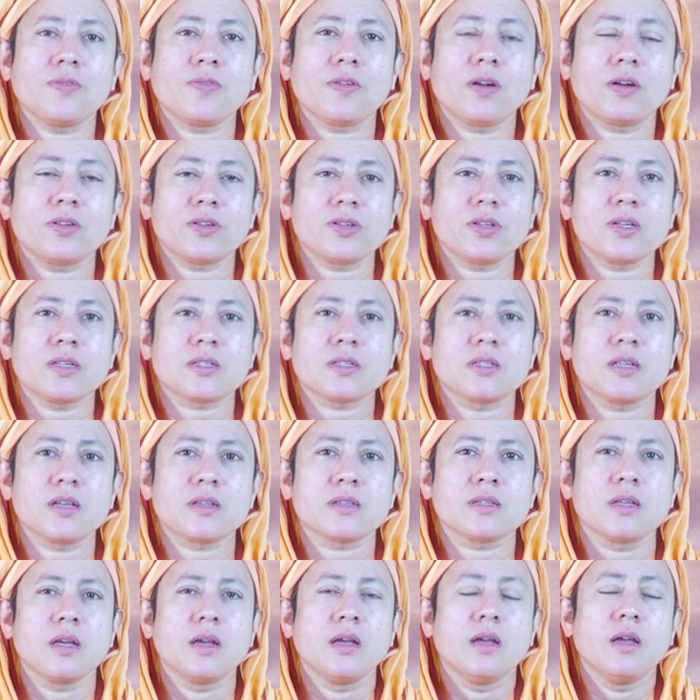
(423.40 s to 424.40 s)
of
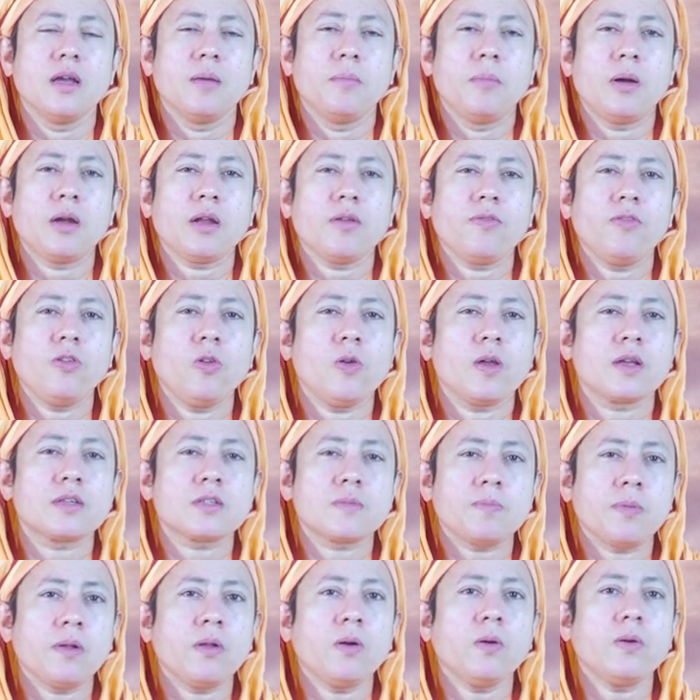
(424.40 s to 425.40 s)
consciousness, but if you
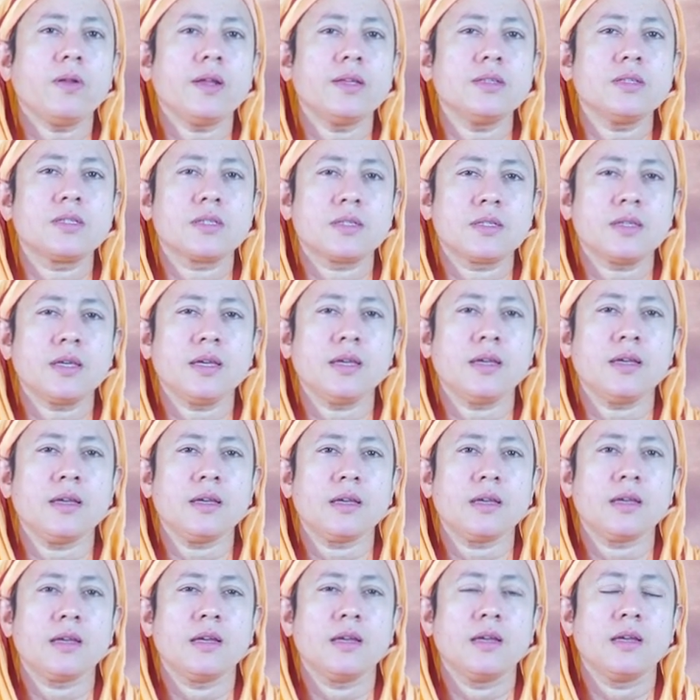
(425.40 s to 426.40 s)
explore and
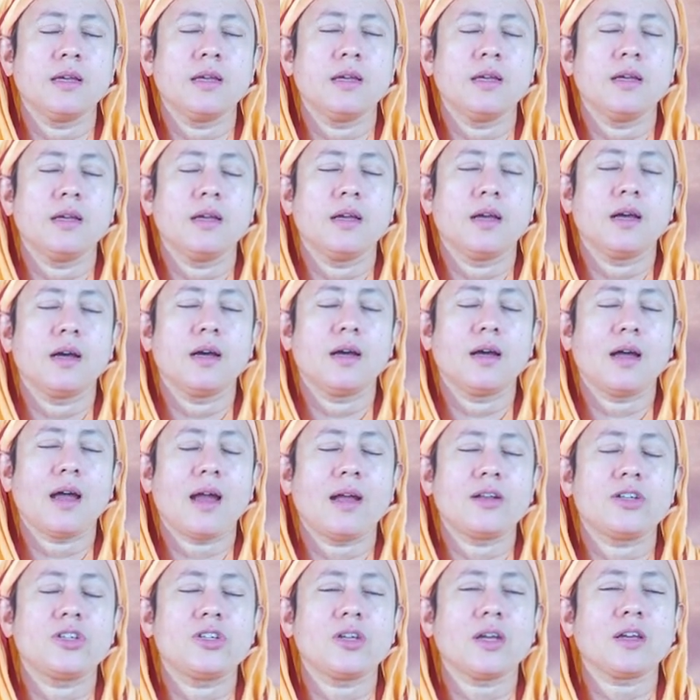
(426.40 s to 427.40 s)
see
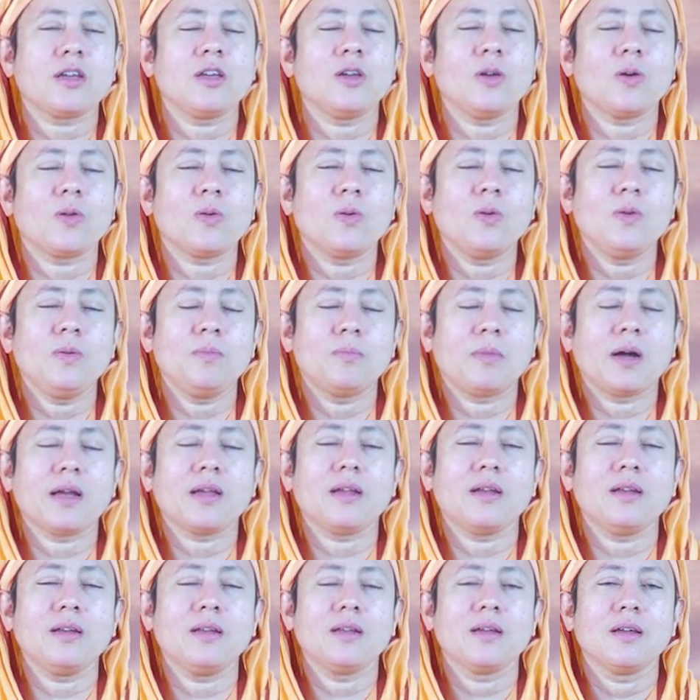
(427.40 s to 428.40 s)
and check your own
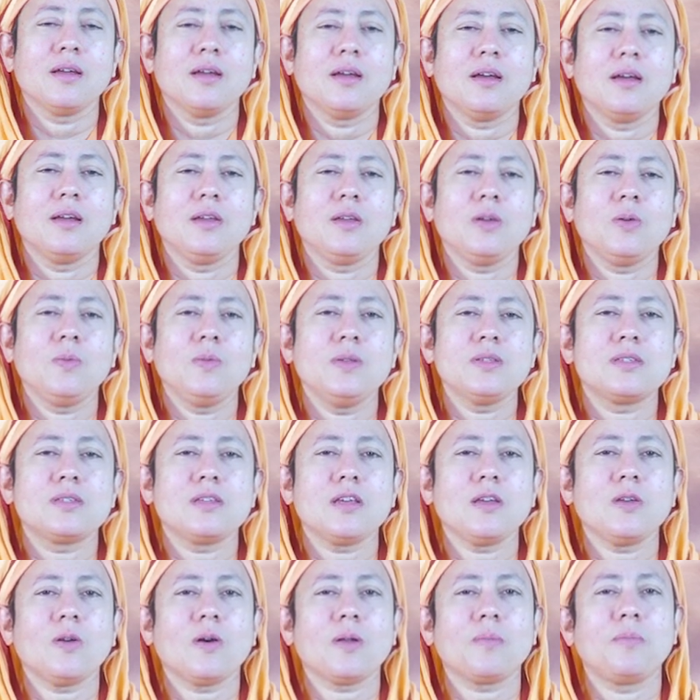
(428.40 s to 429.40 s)
mind, you will
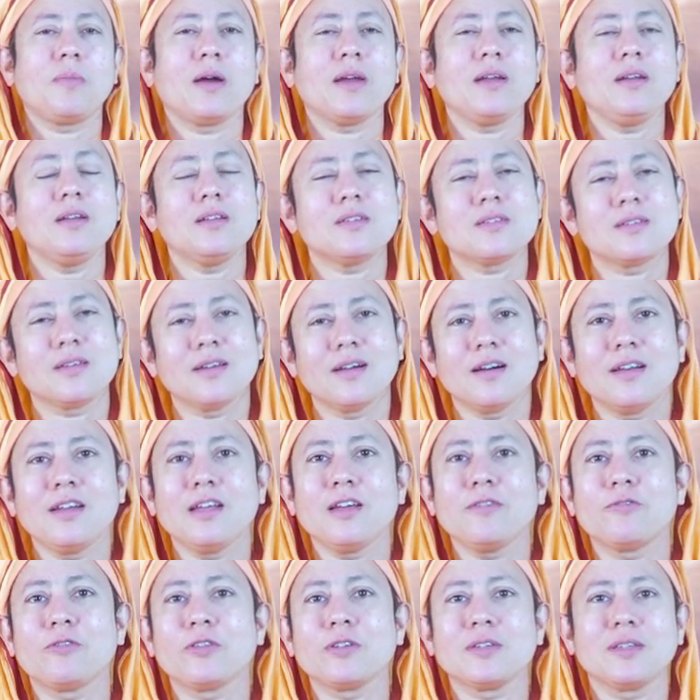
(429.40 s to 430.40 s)
see your mind is
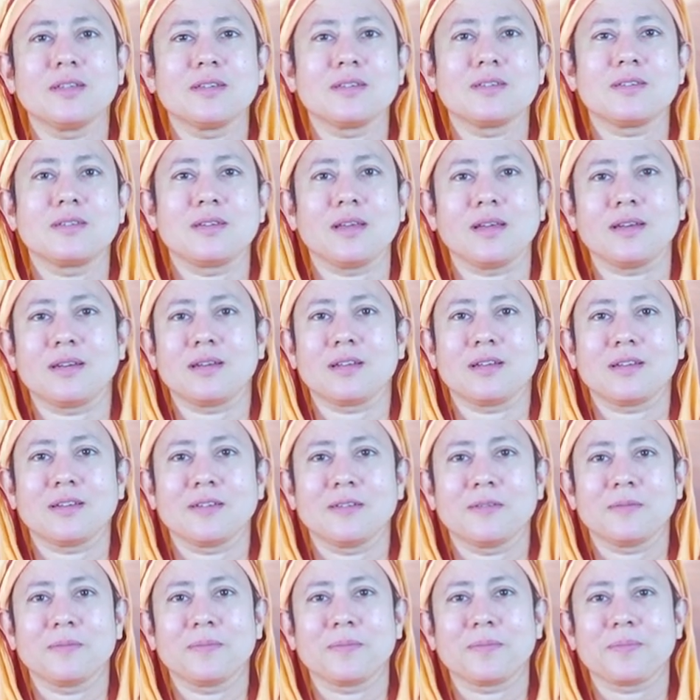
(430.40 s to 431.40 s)
yearning for this state.
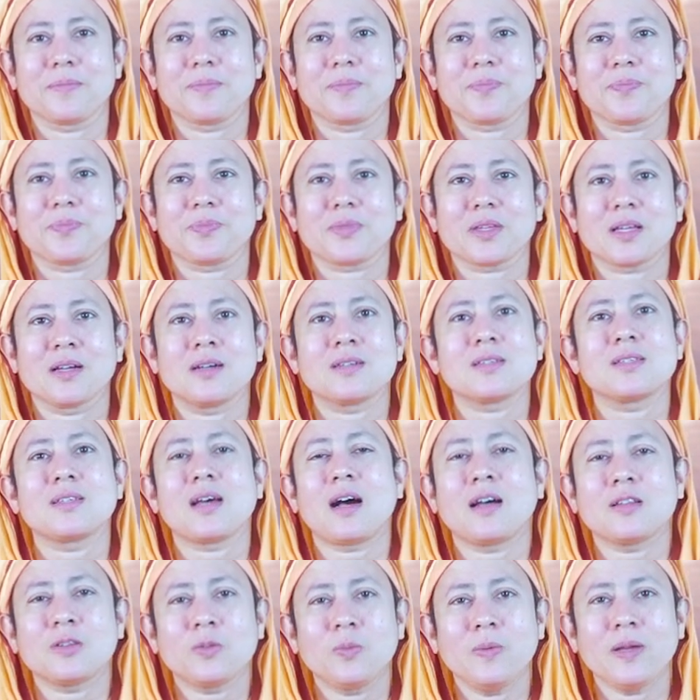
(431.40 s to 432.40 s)
A
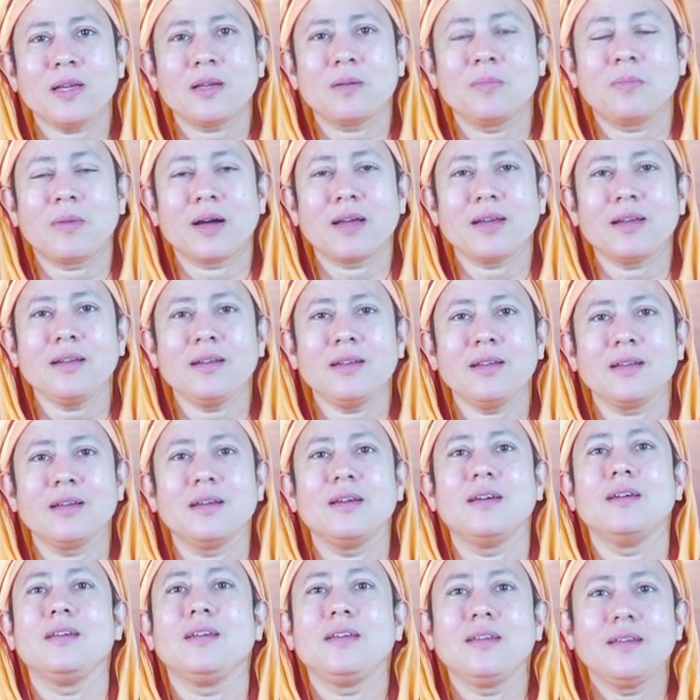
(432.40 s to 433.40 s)
sattvic mind
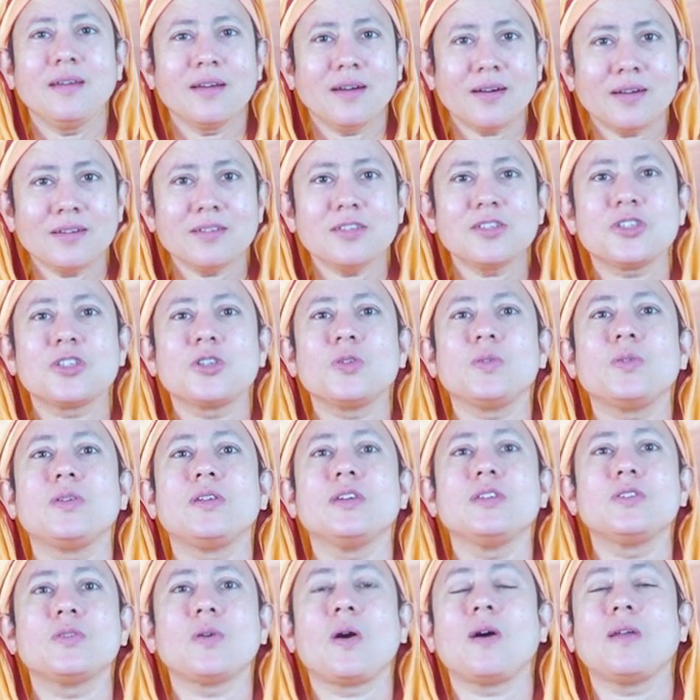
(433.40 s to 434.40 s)
yearns to
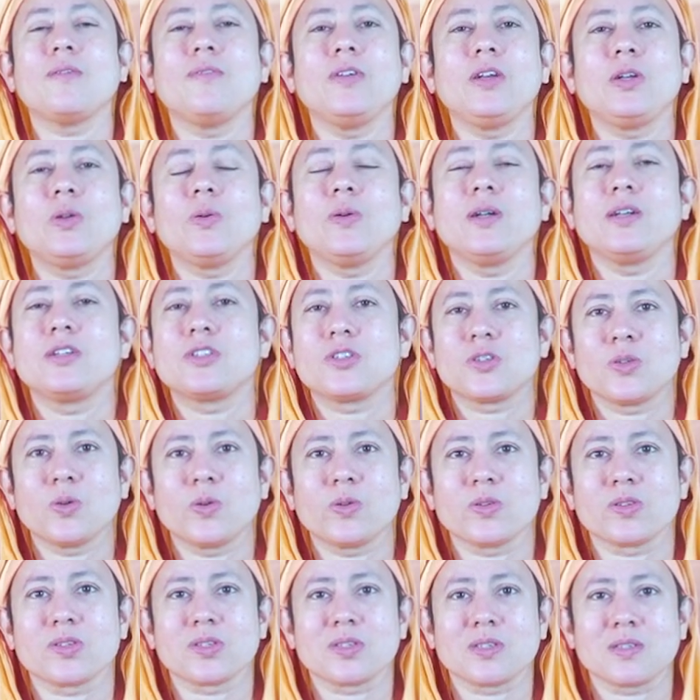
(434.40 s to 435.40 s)
dissolve into its
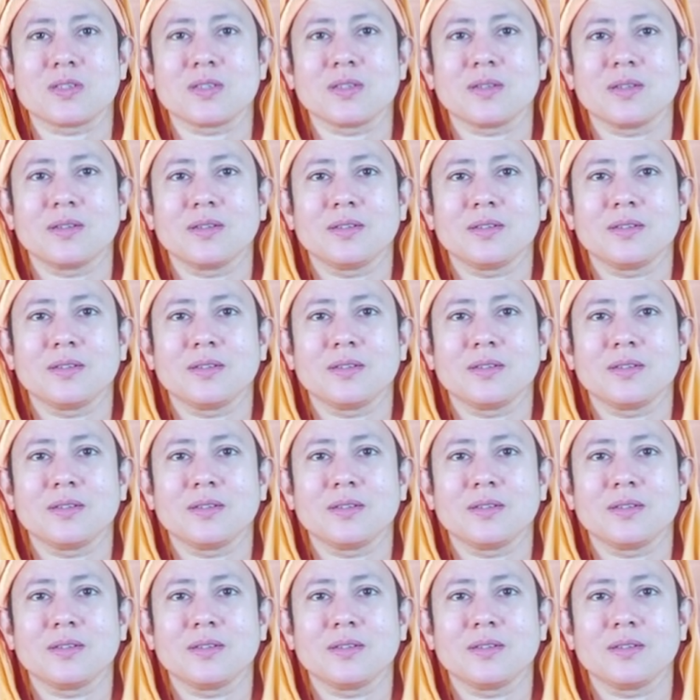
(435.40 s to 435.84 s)
source.